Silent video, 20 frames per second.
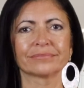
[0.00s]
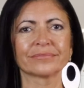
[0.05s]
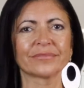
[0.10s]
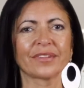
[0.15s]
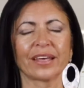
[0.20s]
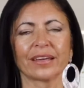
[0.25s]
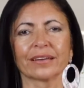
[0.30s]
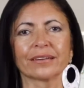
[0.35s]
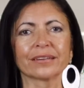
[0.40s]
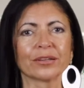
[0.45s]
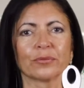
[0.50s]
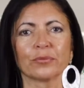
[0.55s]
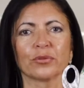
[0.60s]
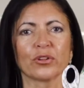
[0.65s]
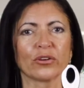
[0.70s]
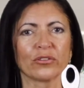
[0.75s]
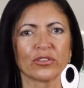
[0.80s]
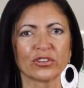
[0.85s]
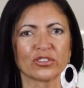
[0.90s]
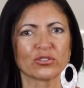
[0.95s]
like going to
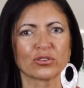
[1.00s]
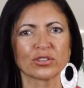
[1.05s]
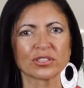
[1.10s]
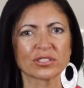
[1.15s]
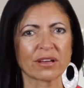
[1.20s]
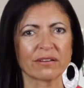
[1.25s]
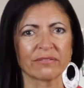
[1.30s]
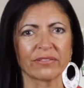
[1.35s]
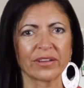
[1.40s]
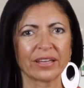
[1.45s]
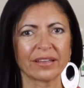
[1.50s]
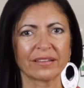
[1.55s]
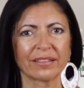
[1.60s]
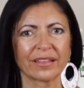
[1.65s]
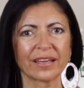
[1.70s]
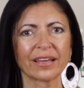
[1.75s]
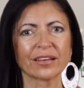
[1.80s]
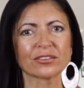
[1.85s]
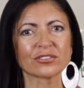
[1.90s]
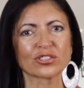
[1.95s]
blow the doors off
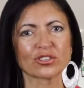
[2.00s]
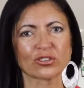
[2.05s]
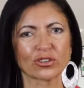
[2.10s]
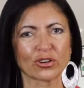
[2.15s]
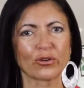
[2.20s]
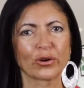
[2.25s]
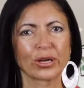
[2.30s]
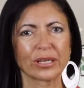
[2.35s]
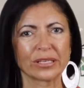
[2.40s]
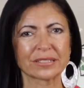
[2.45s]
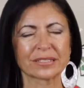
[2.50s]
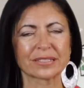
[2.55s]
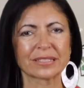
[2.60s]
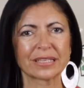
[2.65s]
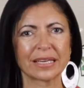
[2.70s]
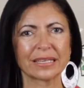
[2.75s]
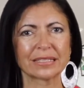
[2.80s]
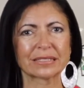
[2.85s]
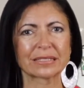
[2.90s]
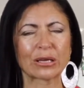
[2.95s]
anything else you're going to
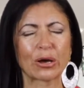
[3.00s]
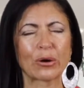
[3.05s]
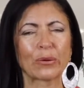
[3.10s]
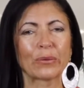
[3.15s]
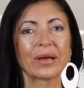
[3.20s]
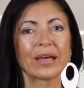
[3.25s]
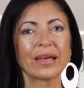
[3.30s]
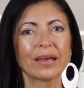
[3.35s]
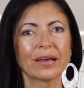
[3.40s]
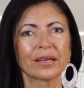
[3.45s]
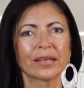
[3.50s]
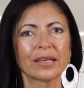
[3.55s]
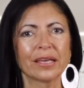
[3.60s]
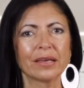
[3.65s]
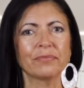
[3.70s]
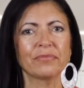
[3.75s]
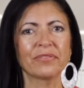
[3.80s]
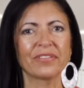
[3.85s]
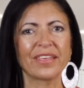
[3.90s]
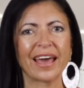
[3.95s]
see. So
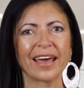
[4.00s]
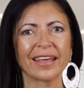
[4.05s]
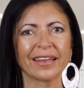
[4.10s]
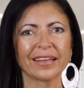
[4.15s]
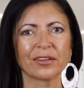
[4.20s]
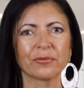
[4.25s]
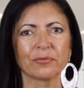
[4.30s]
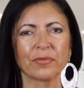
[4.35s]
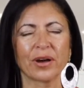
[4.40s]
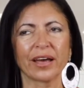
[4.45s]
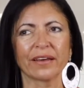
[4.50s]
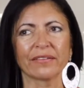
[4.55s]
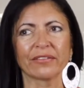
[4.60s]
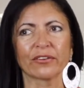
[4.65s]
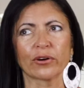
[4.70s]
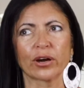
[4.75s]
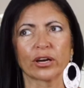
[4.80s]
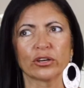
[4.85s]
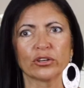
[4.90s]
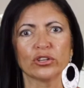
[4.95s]
keep that in mind.
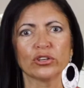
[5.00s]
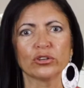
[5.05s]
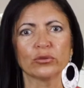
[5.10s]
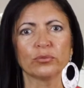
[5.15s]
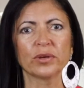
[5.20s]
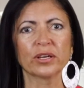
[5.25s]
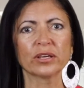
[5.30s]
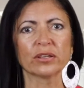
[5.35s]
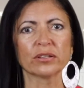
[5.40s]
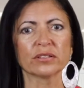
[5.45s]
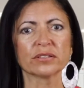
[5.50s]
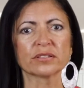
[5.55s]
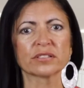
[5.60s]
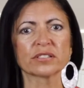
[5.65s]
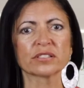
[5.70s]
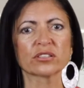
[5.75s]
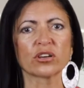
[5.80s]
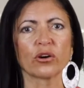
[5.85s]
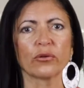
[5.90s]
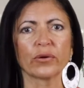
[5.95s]
There are new
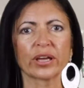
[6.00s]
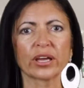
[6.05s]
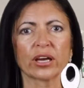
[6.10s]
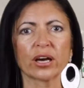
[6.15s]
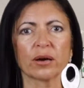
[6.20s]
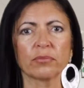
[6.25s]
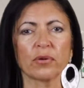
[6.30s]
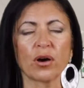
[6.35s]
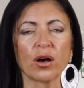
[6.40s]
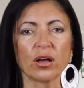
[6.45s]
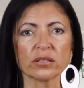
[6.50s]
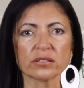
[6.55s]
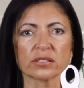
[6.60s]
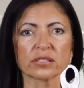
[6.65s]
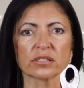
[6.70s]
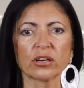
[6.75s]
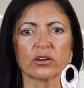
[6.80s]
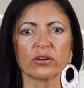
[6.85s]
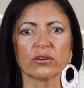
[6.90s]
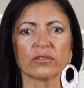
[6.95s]
builds going up
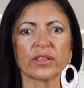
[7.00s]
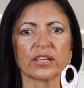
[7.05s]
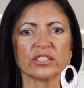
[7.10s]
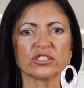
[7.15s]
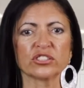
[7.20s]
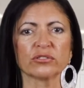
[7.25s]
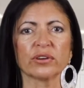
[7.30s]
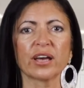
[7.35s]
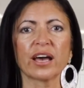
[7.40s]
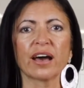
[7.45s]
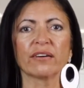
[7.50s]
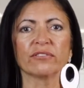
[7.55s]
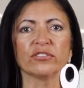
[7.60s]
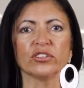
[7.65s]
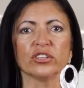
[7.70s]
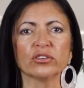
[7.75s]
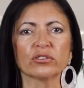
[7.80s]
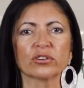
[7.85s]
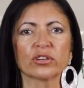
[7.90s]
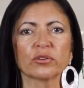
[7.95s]
also. They do have
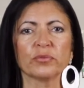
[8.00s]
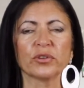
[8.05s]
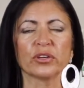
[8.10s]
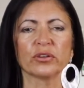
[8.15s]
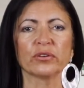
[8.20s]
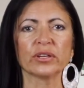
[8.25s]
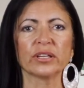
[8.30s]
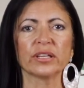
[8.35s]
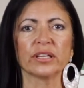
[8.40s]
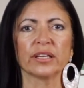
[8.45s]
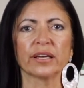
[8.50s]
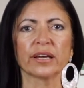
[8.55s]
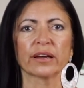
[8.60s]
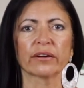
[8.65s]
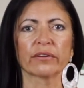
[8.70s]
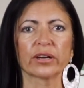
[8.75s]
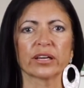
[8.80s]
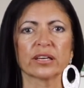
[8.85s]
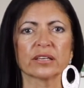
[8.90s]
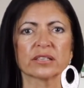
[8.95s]
new community
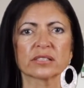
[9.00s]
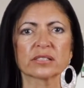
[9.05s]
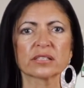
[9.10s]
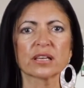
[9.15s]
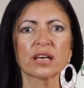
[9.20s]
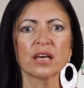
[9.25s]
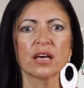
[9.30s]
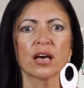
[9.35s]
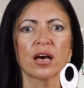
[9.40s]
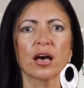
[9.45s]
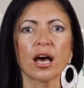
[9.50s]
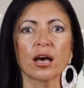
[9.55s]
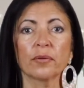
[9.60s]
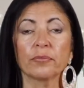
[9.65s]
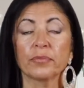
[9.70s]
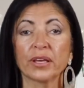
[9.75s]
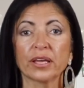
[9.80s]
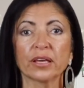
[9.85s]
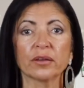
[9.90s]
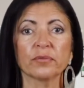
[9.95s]
areas
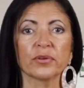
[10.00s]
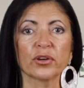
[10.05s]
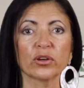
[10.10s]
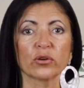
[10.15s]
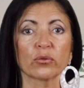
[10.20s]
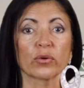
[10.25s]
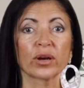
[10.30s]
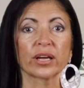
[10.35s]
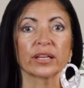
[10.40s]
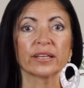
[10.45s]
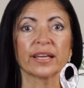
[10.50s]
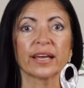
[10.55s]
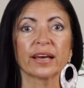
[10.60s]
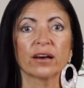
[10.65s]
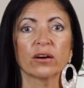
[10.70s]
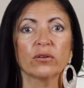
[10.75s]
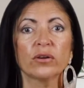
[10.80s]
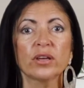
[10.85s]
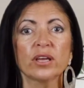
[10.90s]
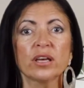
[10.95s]
being built right
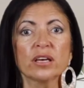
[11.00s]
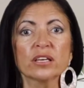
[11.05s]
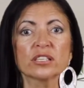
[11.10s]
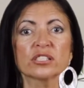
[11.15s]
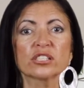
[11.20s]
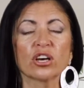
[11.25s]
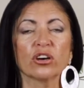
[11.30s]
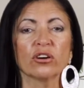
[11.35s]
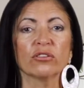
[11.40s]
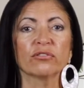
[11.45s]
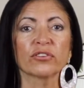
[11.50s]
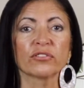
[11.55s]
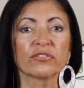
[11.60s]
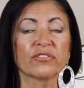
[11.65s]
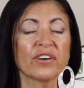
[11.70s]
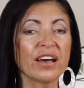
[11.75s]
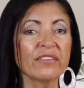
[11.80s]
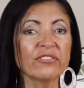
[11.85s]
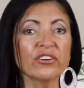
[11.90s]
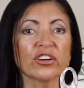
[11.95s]
now. So for
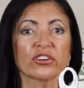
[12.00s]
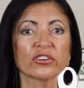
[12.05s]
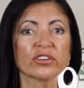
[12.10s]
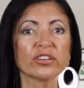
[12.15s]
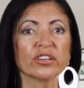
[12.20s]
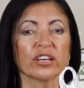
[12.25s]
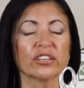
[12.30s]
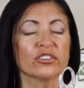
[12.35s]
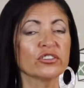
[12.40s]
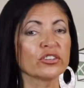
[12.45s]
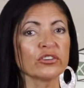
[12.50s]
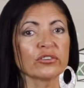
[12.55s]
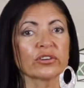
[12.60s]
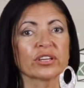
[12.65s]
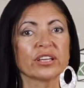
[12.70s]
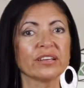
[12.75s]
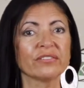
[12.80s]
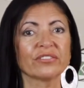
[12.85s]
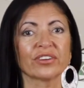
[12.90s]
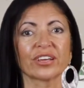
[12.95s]
$500 and under, you
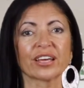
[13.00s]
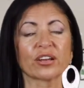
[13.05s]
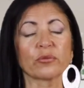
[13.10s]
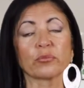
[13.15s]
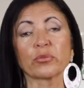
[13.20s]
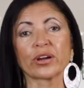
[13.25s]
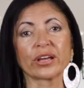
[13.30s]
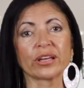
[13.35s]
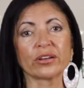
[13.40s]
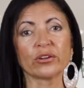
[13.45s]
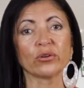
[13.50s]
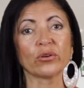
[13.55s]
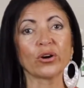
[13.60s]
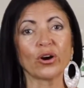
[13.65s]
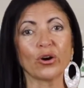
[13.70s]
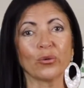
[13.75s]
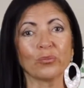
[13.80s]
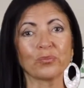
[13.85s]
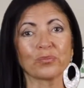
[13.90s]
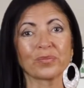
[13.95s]
can even get a brand new
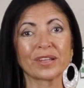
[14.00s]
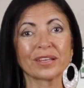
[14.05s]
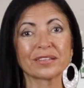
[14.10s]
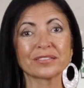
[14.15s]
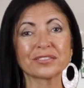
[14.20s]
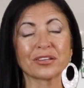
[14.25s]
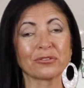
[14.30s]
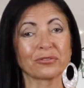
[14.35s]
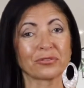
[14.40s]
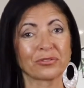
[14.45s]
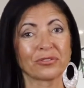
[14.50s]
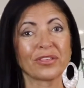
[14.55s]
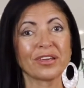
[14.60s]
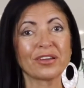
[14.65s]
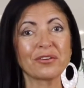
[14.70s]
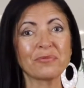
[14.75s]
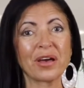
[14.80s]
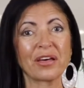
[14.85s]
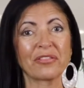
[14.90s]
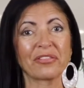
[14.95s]
home. So
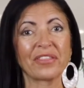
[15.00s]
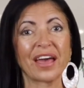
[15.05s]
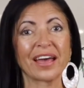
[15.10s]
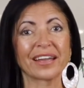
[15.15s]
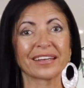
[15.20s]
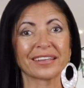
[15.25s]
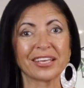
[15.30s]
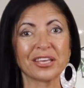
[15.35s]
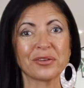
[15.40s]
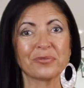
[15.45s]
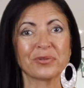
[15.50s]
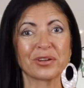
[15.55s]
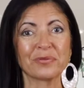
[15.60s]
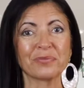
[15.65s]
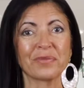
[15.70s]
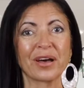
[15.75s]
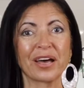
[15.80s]
think about that and keep it in